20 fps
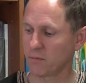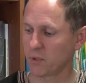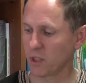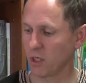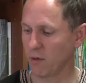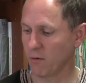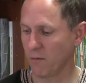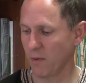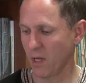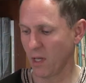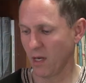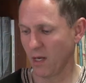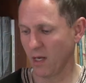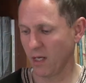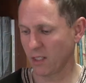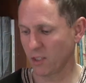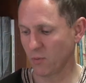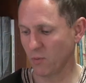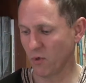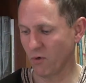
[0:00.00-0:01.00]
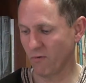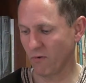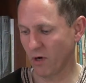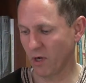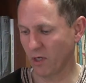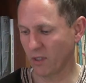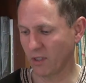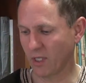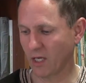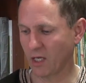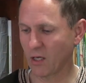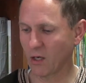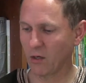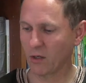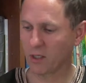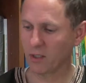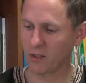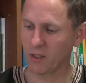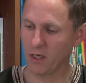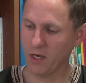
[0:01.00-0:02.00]
So let's move on and take a
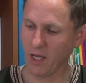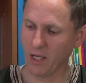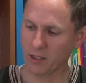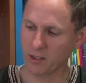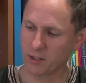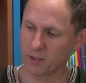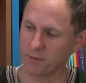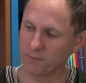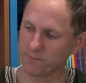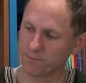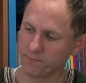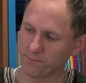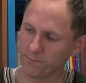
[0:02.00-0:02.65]
look at the next.